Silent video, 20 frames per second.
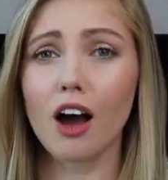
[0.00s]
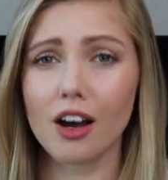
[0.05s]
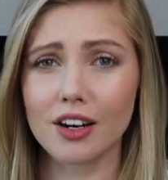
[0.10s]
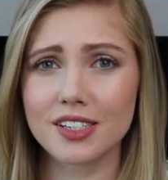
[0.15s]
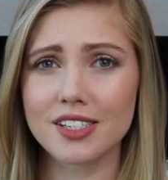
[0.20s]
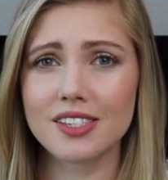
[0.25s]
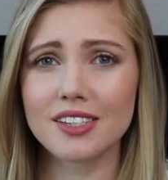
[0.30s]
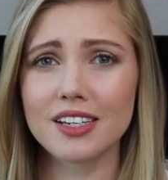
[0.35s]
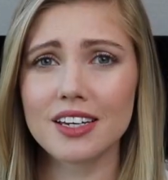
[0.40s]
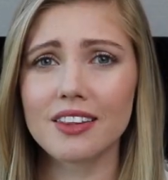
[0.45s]

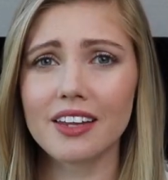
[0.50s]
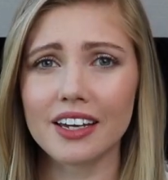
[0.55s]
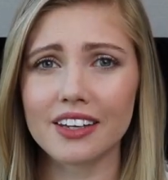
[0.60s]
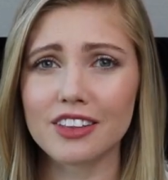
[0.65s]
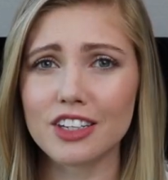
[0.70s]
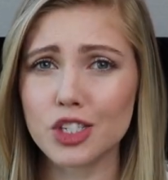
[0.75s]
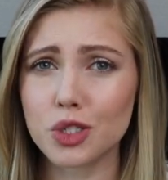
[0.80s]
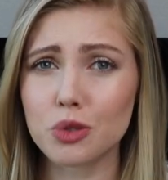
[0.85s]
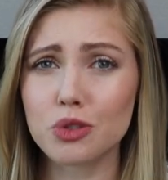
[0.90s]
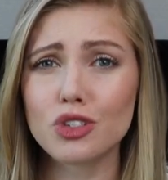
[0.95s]
Honestly, like
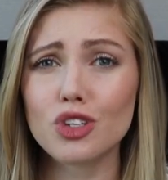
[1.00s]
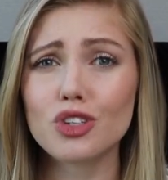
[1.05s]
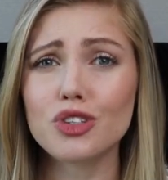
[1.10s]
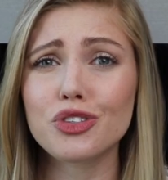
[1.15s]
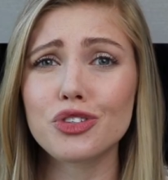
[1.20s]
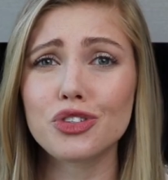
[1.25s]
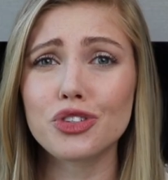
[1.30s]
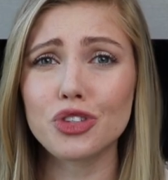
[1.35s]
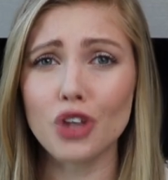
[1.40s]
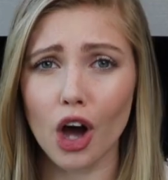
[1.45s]
this was
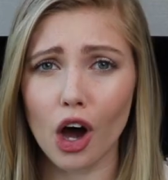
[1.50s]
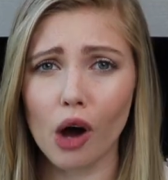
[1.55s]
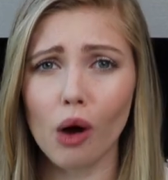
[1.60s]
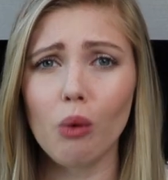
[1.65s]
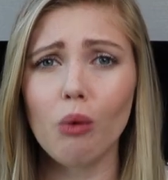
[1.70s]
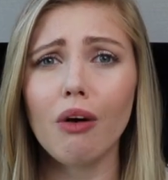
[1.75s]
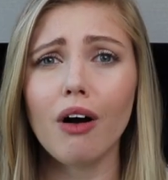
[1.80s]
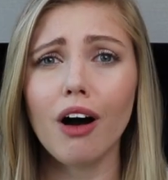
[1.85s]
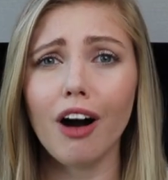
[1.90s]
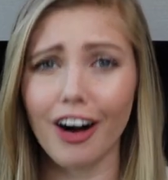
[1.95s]

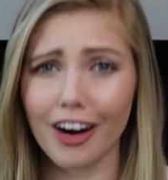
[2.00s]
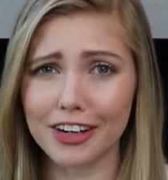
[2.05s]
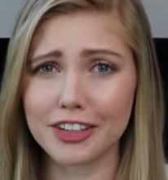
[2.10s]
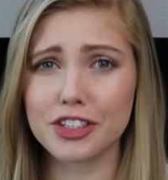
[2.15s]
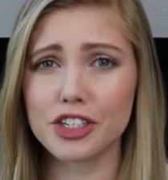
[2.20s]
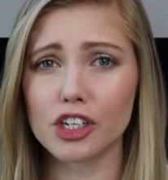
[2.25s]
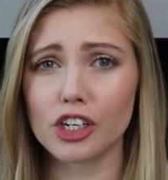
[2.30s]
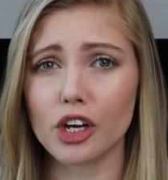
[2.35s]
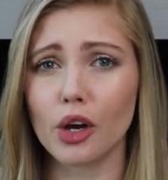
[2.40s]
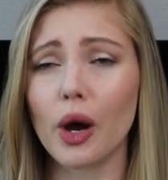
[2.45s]
so hard
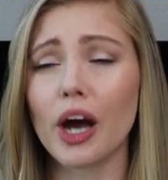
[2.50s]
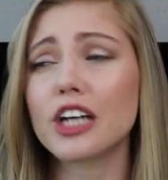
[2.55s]
to do.